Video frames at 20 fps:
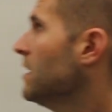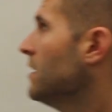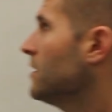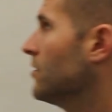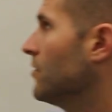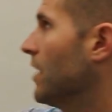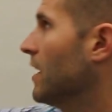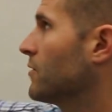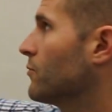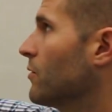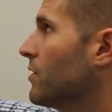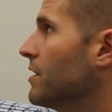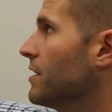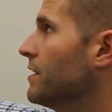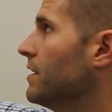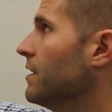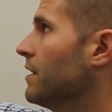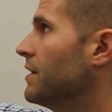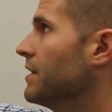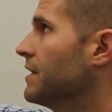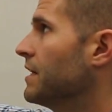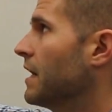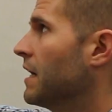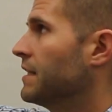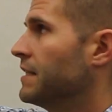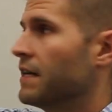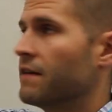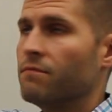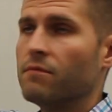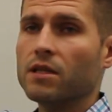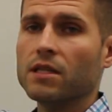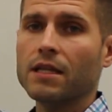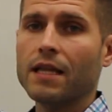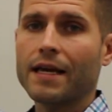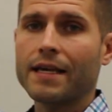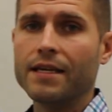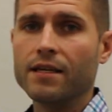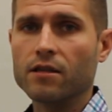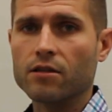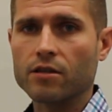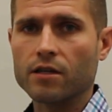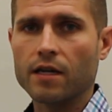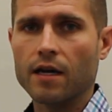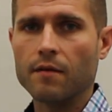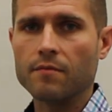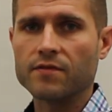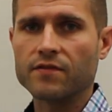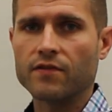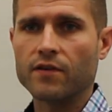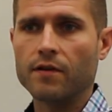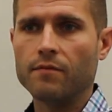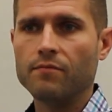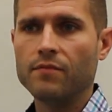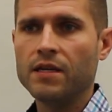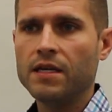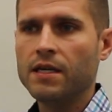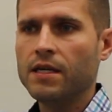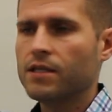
So that's where the idea of molecular comes from.